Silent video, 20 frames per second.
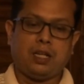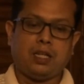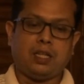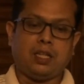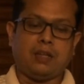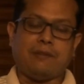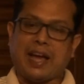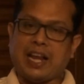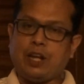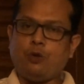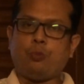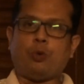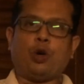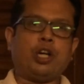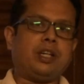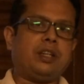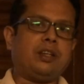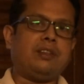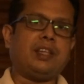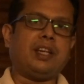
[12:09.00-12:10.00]
the value
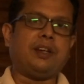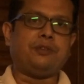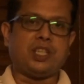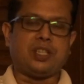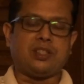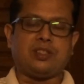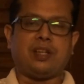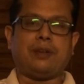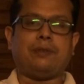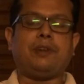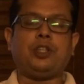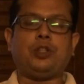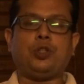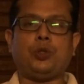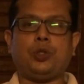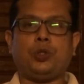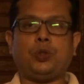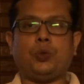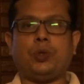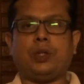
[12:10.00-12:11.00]
pointers I've just given
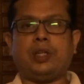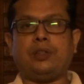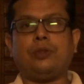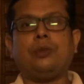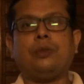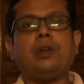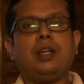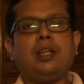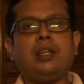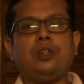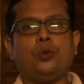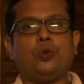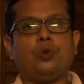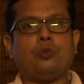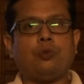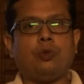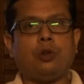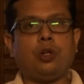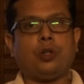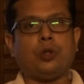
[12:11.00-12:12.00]
to you is really
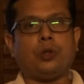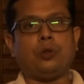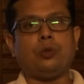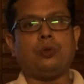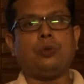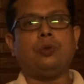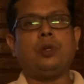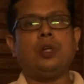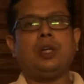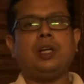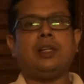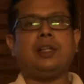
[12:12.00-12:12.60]
useful to you,